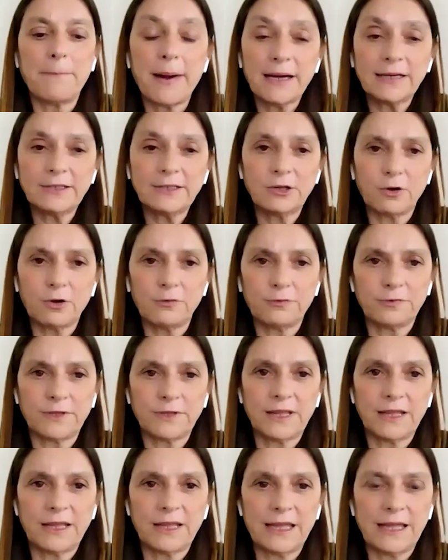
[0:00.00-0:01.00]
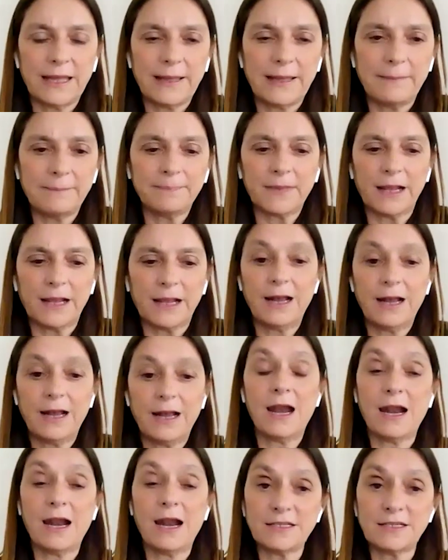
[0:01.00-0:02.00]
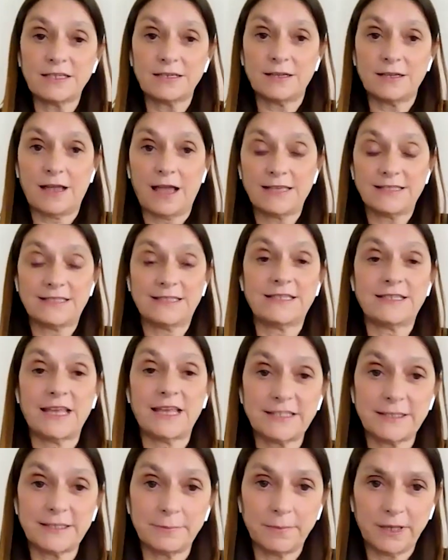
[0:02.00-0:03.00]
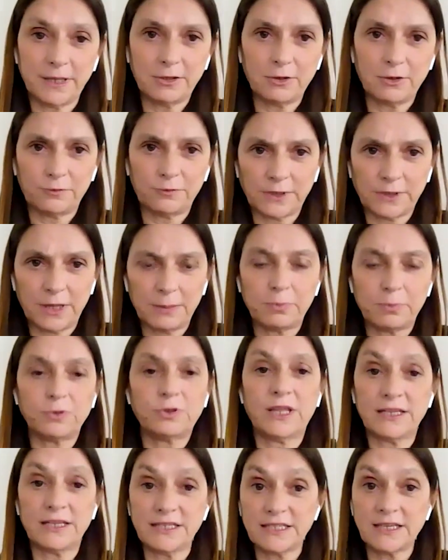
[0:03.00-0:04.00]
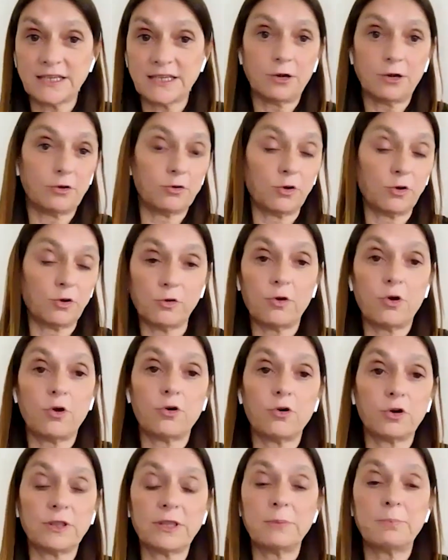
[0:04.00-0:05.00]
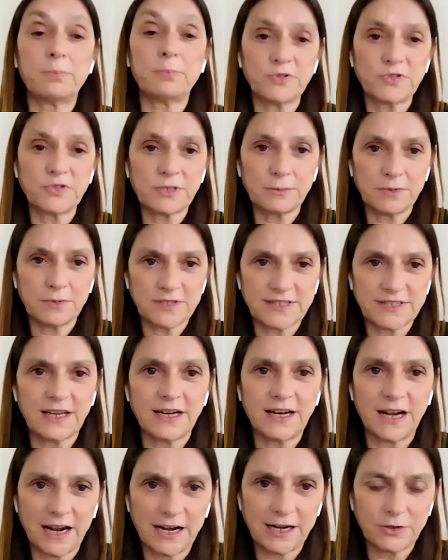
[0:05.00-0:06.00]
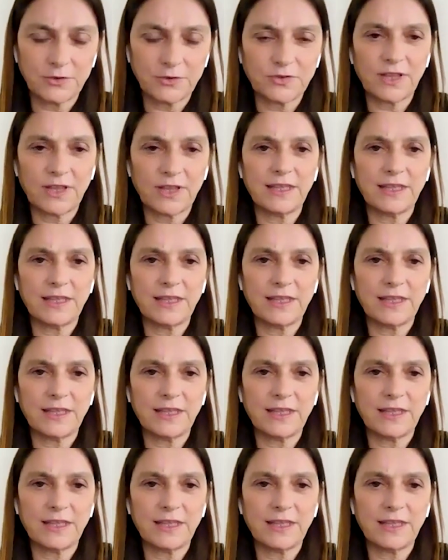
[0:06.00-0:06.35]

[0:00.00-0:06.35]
part of the large assessment of the potential or the possible scenarios.